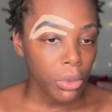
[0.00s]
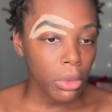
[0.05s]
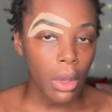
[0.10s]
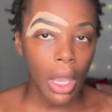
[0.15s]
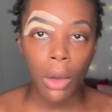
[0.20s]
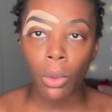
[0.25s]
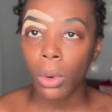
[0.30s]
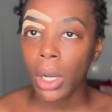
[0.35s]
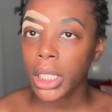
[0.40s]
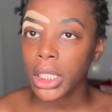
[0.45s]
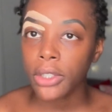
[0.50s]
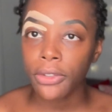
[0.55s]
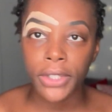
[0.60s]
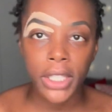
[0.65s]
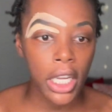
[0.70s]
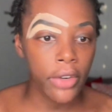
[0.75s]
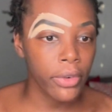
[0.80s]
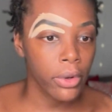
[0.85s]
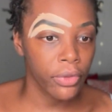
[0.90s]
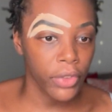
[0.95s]
I watched
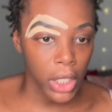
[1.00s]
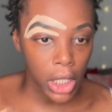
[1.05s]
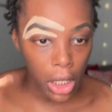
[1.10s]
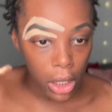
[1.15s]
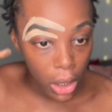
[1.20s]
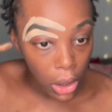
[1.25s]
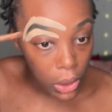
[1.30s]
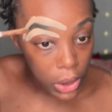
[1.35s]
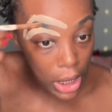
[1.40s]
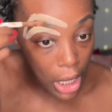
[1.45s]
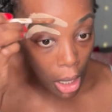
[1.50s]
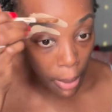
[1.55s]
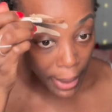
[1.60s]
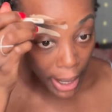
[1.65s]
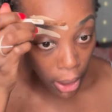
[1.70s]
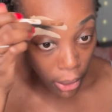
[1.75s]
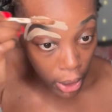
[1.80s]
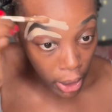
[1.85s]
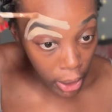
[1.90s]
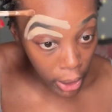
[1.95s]
several videos
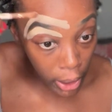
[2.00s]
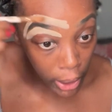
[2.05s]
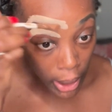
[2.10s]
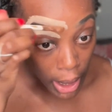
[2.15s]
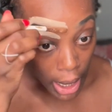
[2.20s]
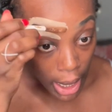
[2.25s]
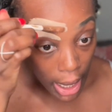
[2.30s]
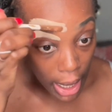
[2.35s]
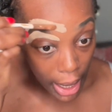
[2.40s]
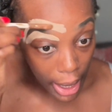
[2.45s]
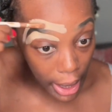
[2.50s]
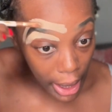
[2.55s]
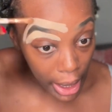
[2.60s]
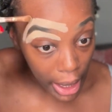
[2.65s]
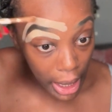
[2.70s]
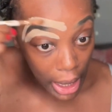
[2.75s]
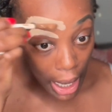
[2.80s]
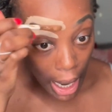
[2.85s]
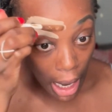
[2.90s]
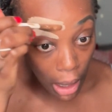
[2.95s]
about her,
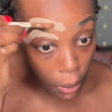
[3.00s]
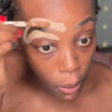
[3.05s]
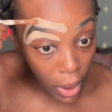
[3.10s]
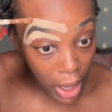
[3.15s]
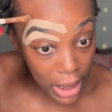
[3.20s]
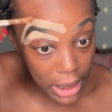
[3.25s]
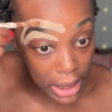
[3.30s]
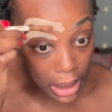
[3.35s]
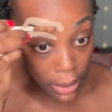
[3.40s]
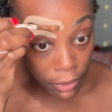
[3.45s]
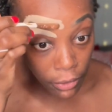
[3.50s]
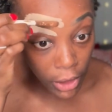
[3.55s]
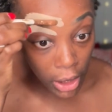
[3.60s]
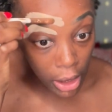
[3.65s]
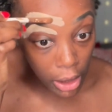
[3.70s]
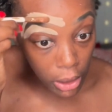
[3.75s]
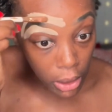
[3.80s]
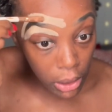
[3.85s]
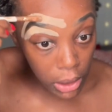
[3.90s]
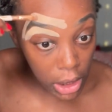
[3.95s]
and I watched some
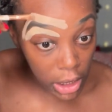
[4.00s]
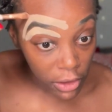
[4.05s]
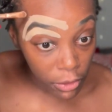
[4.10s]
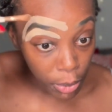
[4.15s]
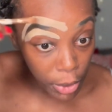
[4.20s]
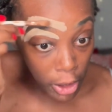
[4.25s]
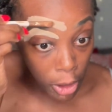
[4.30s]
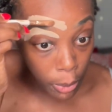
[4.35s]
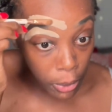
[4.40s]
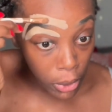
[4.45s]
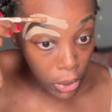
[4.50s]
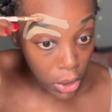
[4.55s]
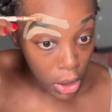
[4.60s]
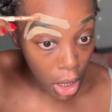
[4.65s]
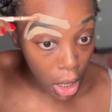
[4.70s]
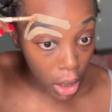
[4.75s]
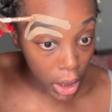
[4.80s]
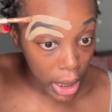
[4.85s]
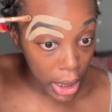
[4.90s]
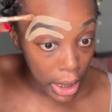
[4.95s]
videos of people
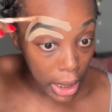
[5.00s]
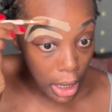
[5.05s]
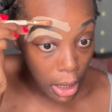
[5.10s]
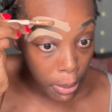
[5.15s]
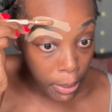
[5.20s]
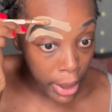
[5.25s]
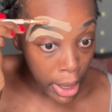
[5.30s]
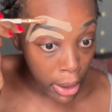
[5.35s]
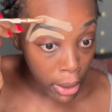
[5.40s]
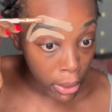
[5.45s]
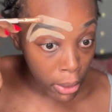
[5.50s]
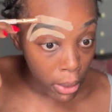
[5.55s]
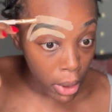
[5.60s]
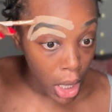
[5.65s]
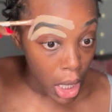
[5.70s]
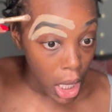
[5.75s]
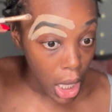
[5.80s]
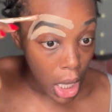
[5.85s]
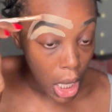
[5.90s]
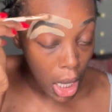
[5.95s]
talking about
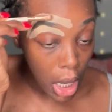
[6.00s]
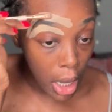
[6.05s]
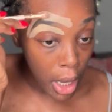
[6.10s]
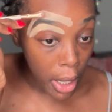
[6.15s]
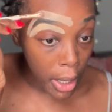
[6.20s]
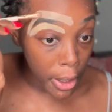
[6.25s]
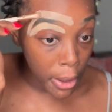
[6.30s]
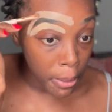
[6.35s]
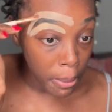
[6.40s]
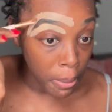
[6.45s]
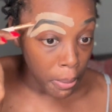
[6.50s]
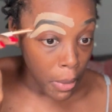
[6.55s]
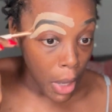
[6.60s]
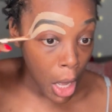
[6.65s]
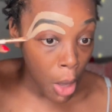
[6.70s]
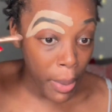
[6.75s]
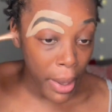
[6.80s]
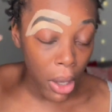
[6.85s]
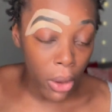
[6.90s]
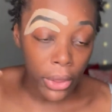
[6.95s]

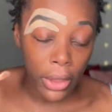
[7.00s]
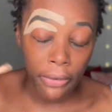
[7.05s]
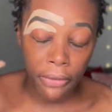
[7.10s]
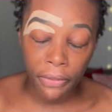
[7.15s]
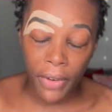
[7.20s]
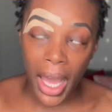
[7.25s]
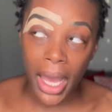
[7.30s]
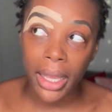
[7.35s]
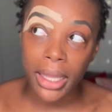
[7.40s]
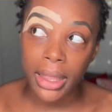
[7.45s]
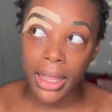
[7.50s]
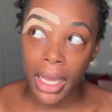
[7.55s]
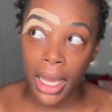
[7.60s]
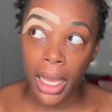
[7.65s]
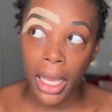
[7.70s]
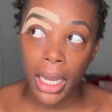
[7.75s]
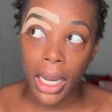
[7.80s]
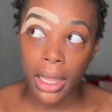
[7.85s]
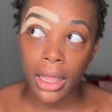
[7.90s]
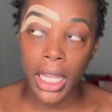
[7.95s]
the fact
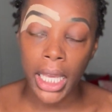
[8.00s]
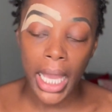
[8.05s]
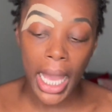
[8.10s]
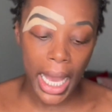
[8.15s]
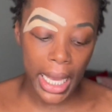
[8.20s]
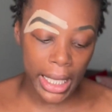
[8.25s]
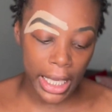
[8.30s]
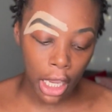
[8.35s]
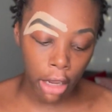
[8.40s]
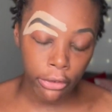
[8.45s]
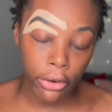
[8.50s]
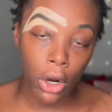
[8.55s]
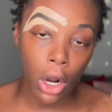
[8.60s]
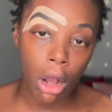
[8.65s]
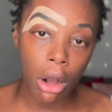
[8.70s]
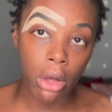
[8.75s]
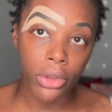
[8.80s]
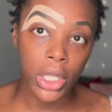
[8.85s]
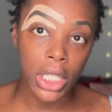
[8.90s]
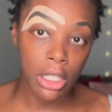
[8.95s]
that they had gave her
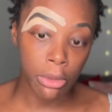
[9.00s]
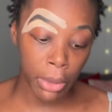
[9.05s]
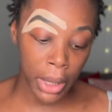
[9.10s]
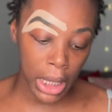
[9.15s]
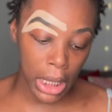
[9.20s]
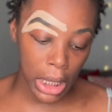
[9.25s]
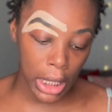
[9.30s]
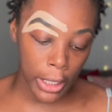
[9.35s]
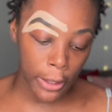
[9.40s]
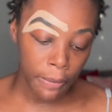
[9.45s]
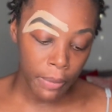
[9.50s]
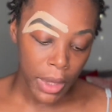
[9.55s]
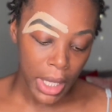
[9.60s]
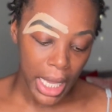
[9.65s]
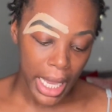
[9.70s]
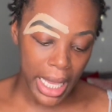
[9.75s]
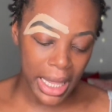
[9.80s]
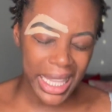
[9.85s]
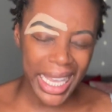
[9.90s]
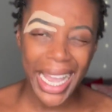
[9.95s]
all this money
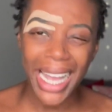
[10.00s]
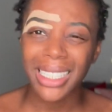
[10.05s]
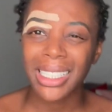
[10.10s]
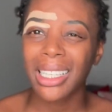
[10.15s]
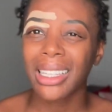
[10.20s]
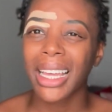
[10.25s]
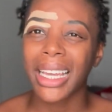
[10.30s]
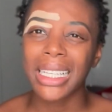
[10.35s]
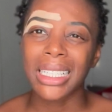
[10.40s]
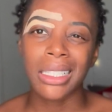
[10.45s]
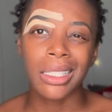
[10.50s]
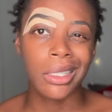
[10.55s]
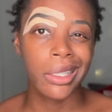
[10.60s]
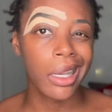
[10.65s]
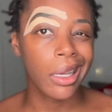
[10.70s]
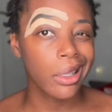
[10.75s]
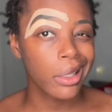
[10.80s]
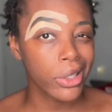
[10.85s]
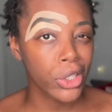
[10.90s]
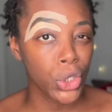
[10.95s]
and they had to like
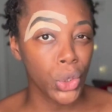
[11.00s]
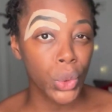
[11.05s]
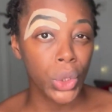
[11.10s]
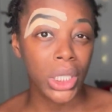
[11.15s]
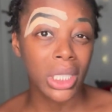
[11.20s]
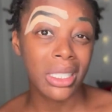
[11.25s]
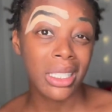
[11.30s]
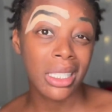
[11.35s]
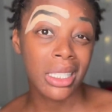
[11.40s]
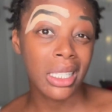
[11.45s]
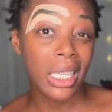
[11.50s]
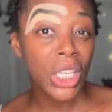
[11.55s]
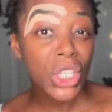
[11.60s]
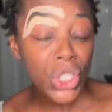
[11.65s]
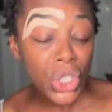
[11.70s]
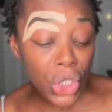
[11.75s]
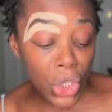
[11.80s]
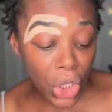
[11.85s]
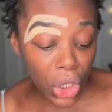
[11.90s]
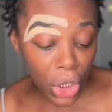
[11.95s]
zell it to her
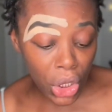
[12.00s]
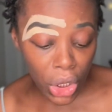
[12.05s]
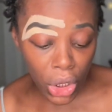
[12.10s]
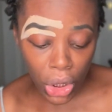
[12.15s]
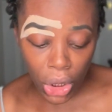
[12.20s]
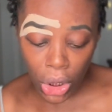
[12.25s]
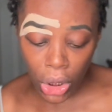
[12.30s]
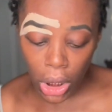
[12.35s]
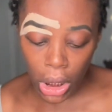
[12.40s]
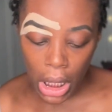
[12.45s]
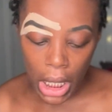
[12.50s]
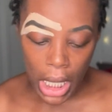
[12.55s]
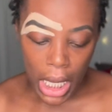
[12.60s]
sister,